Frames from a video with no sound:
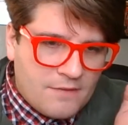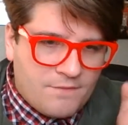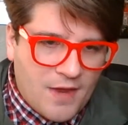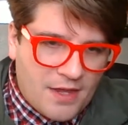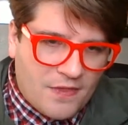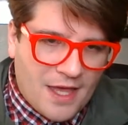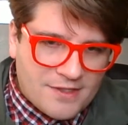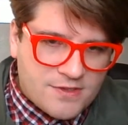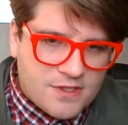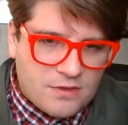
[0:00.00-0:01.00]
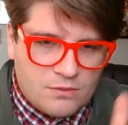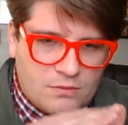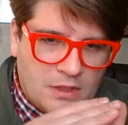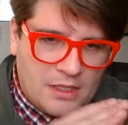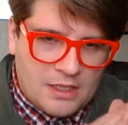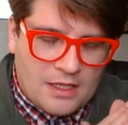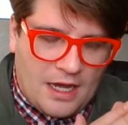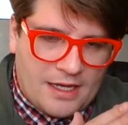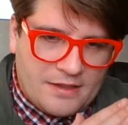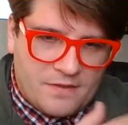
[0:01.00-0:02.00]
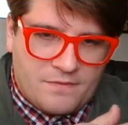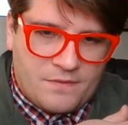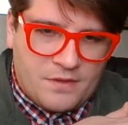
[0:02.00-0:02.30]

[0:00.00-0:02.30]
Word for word: Faith has to kind of